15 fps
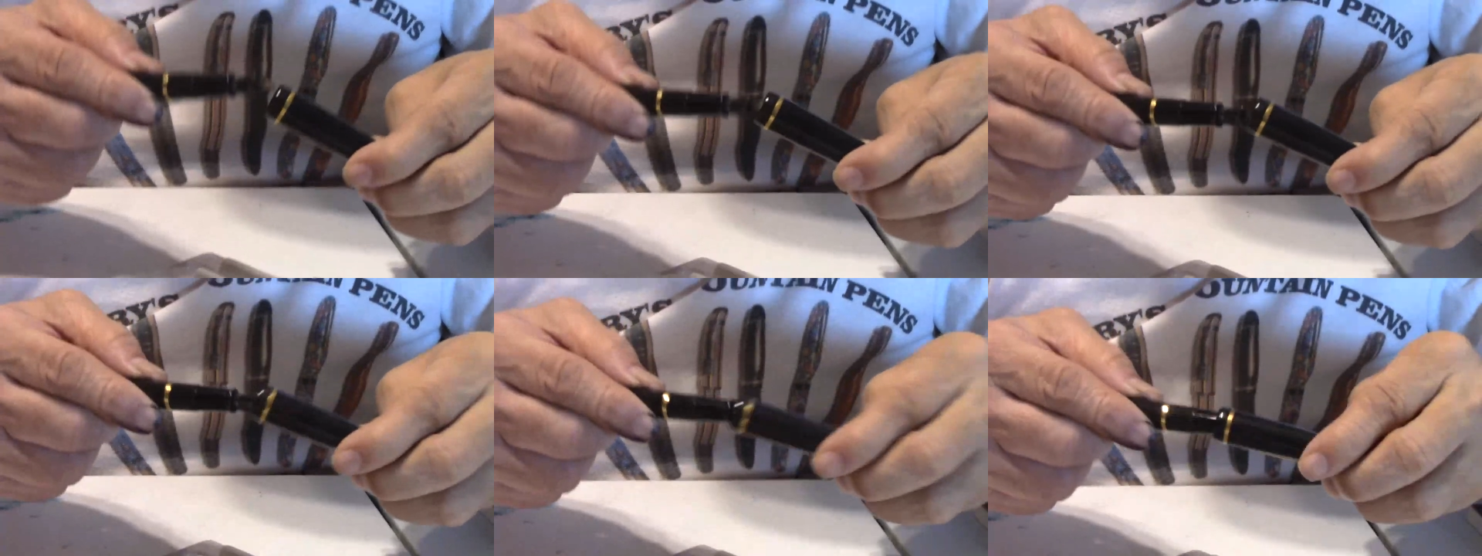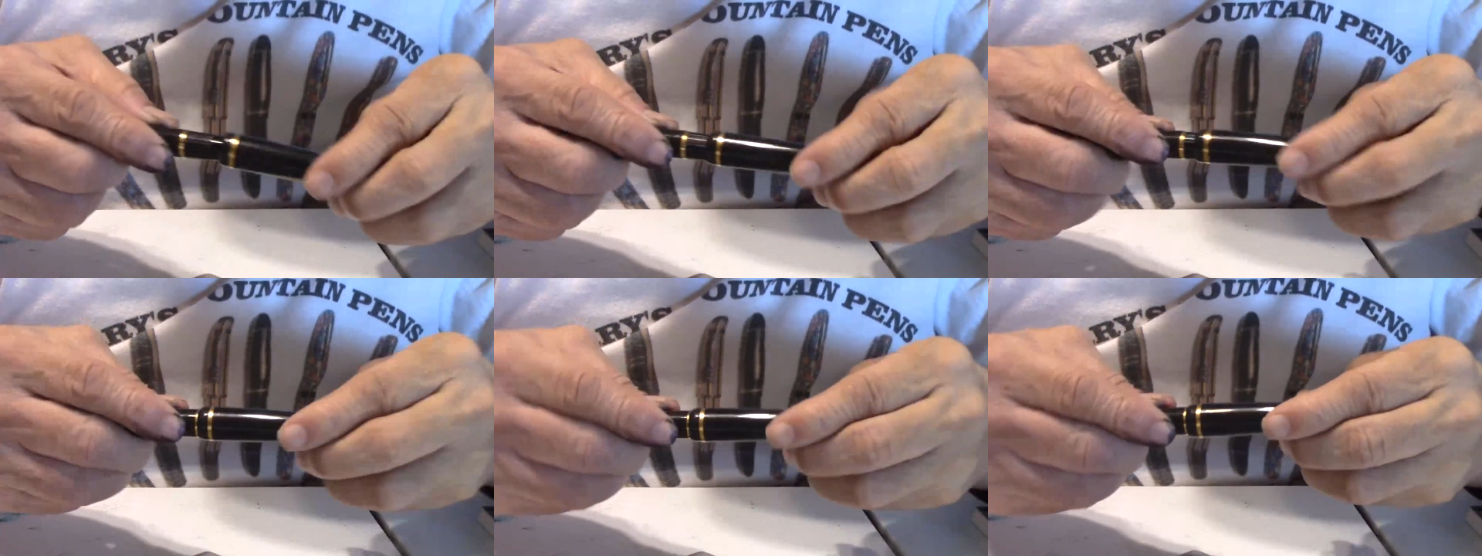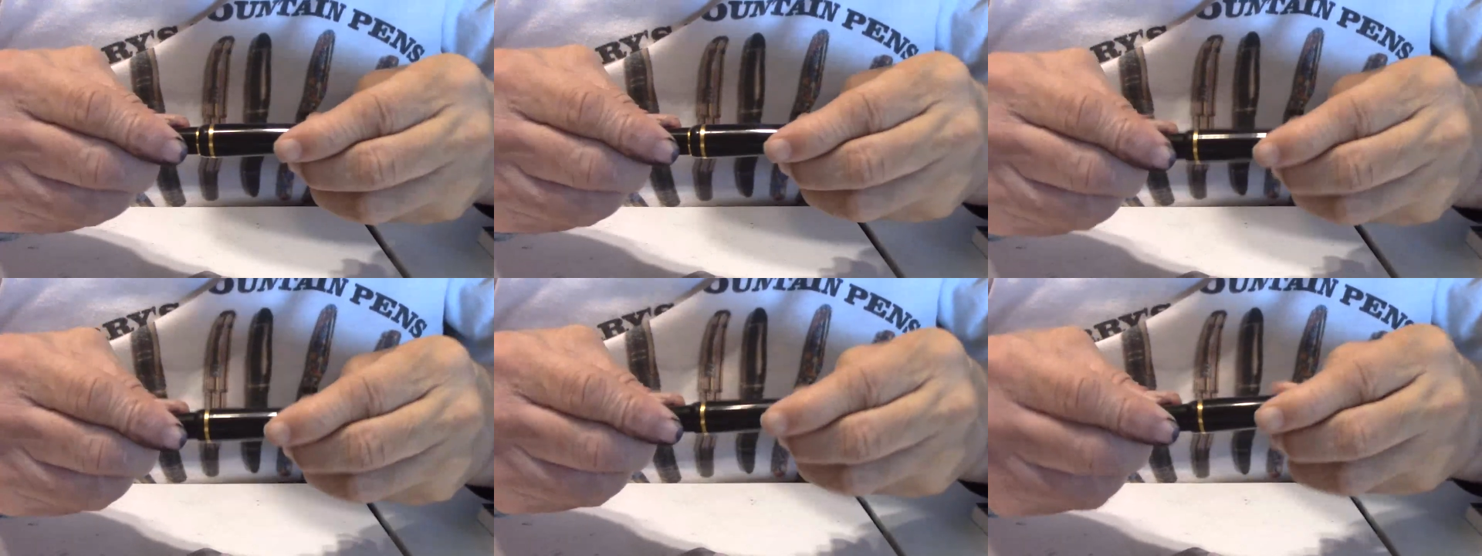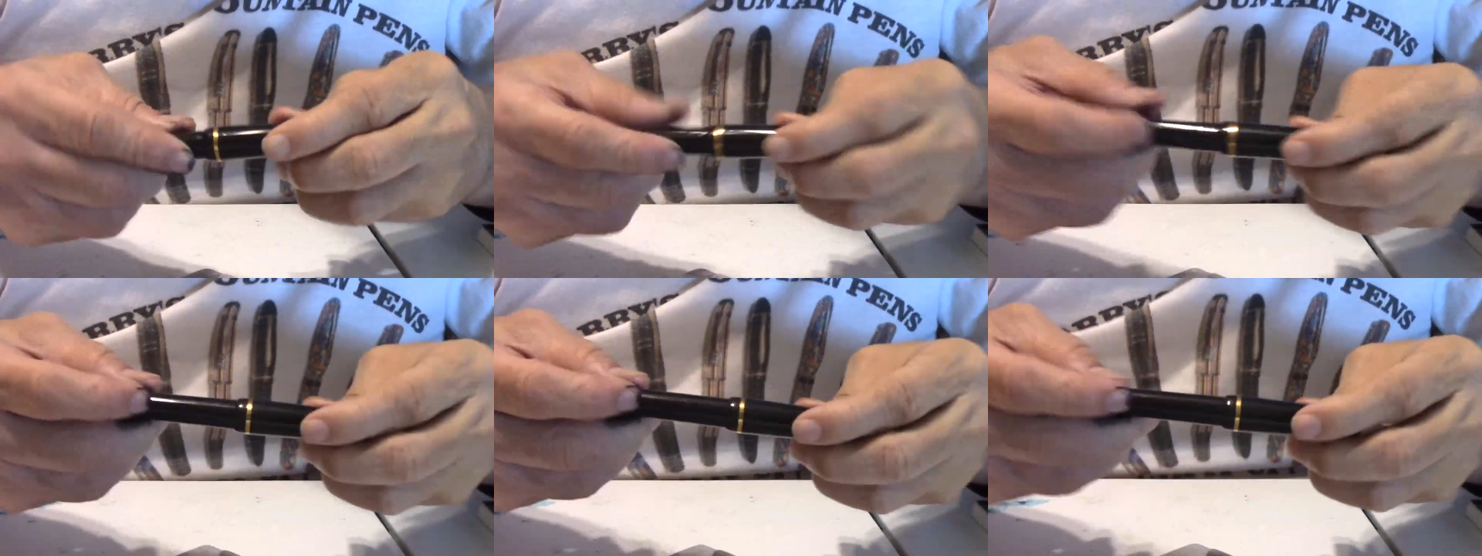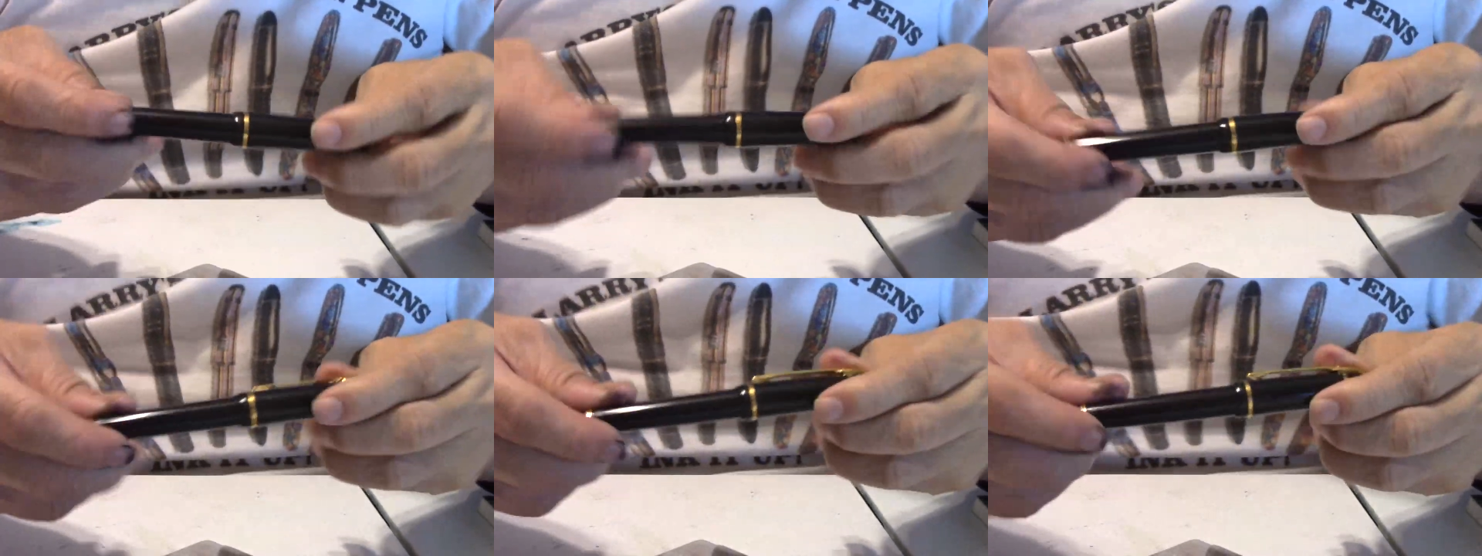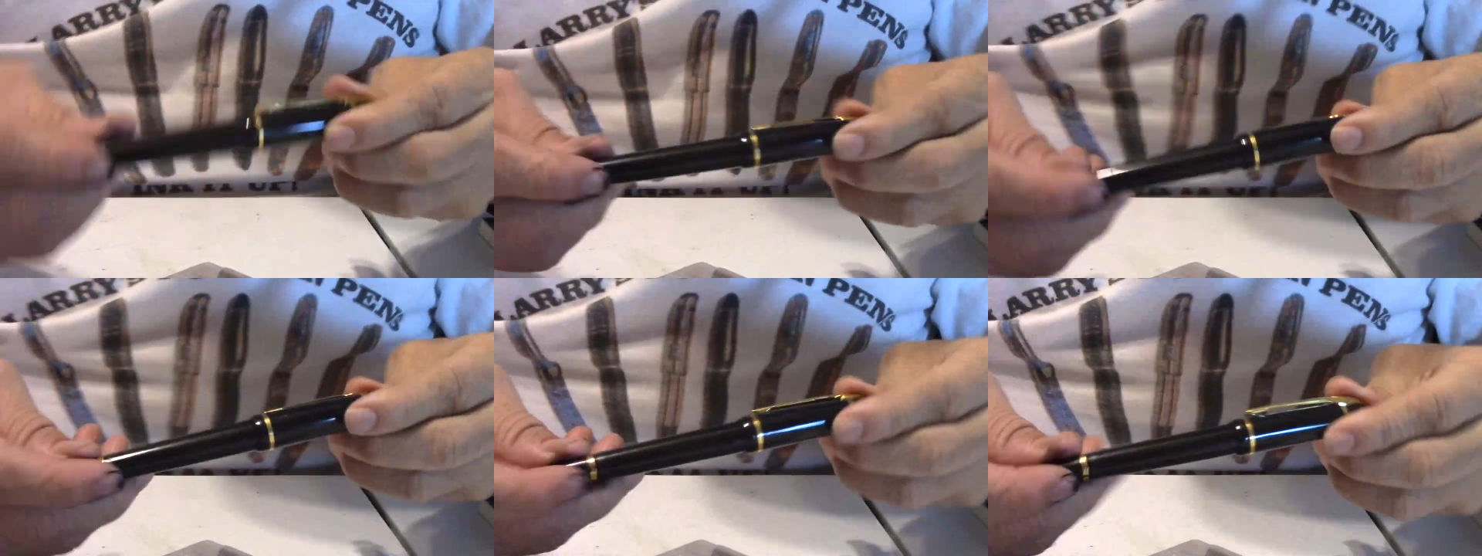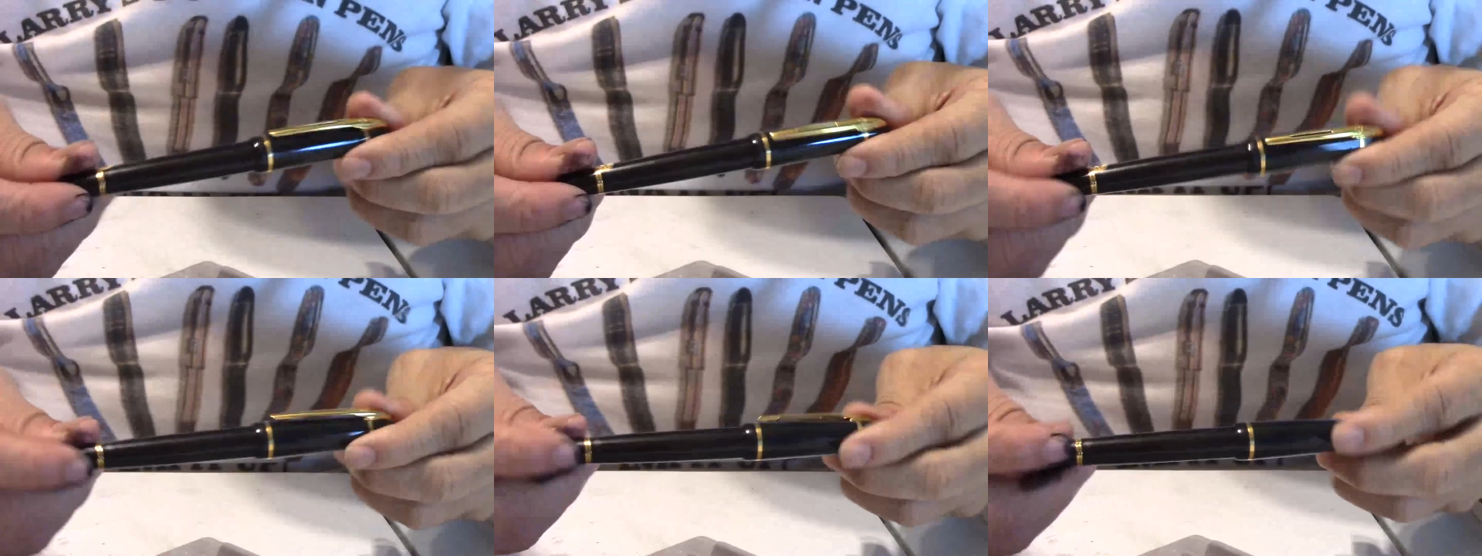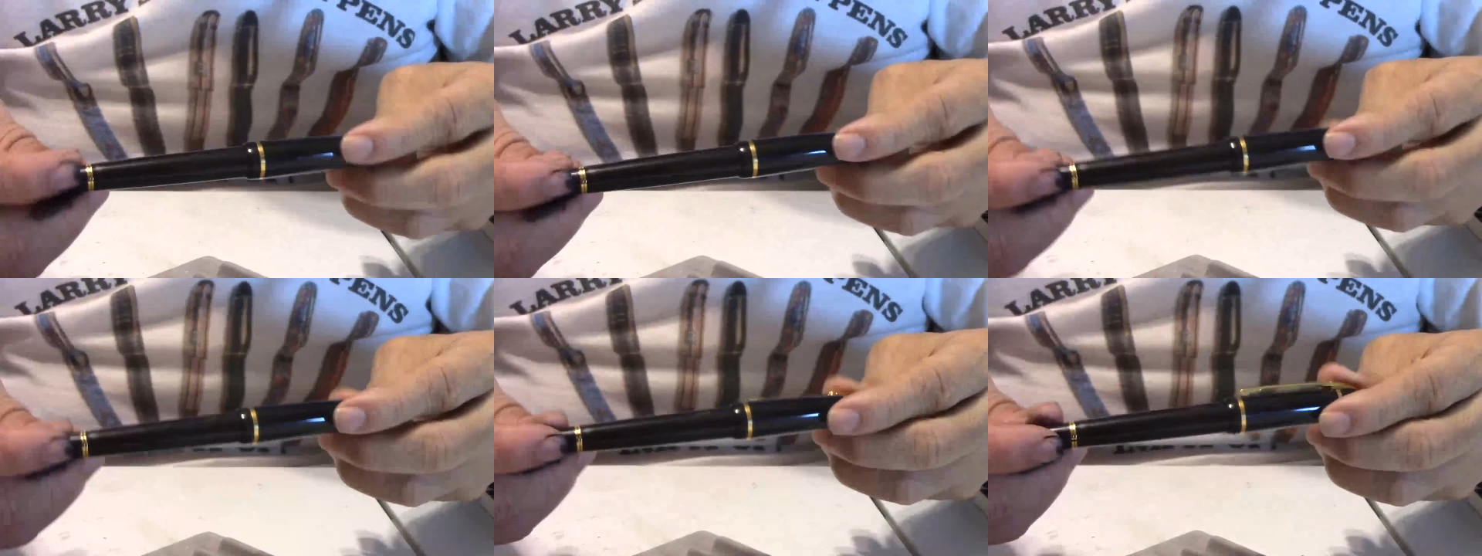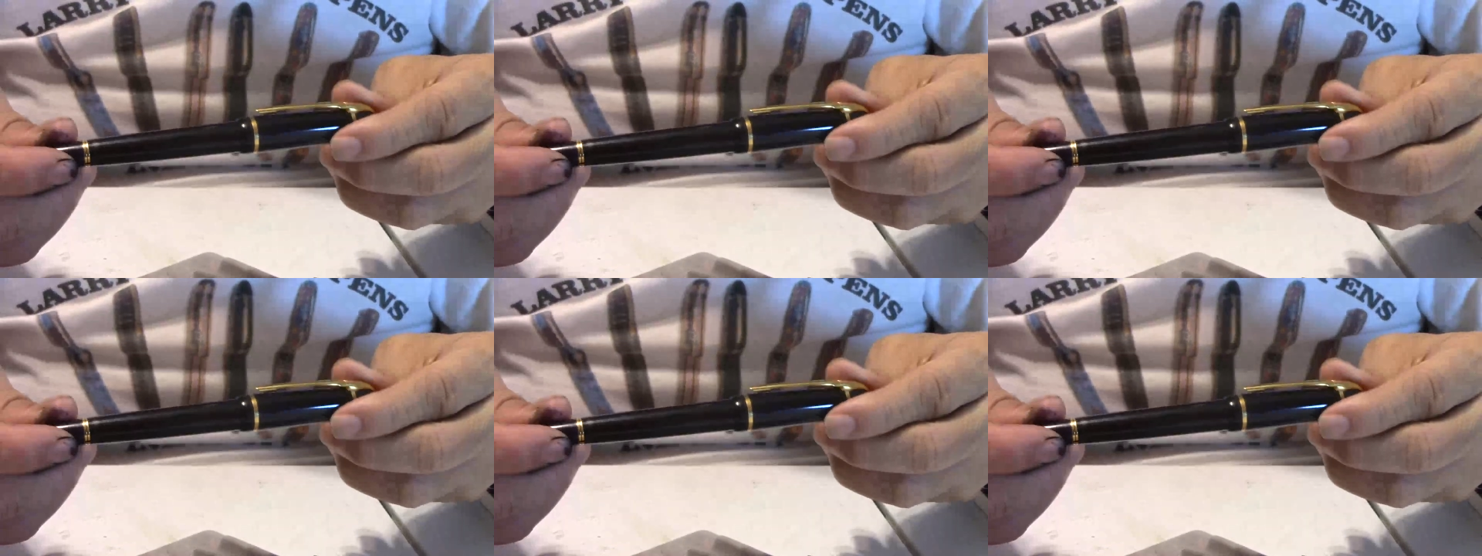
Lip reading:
No face is visible, so there are no lips to read.